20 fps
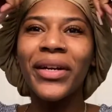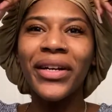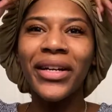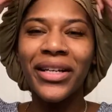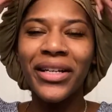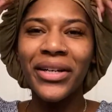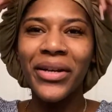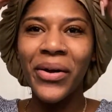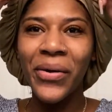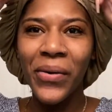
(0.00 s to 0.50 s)
are
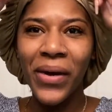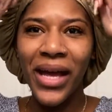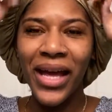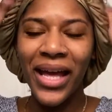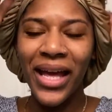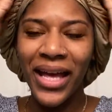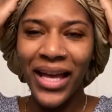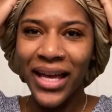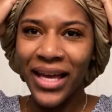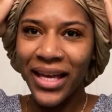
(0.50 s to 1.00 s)
gonna go
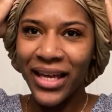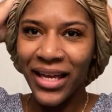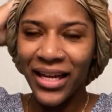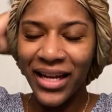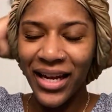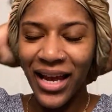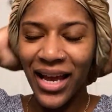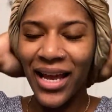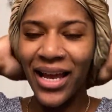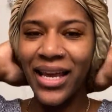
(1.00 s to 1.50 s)

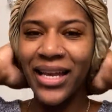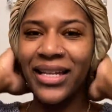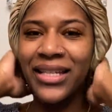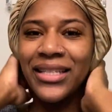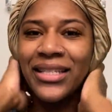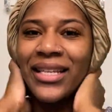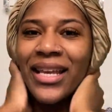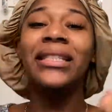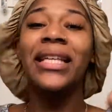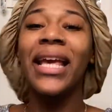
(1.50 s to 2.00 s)
ahead and
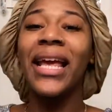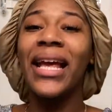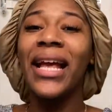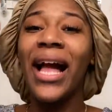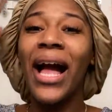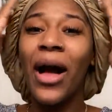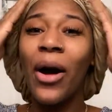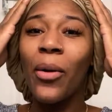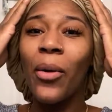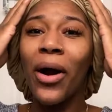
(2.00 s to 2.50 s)
take
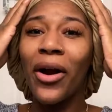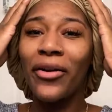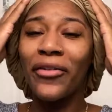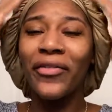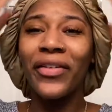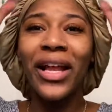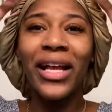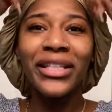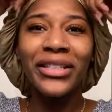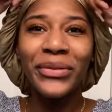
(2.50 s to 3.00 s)
out our
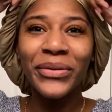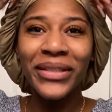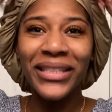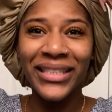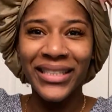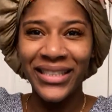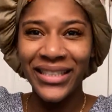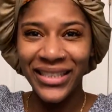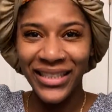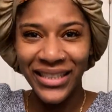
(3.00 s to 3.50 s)
flat
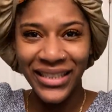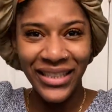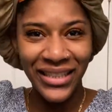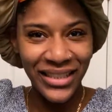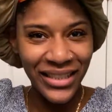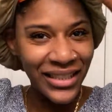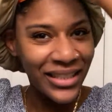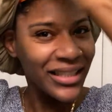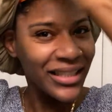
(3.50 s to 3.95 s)
twist.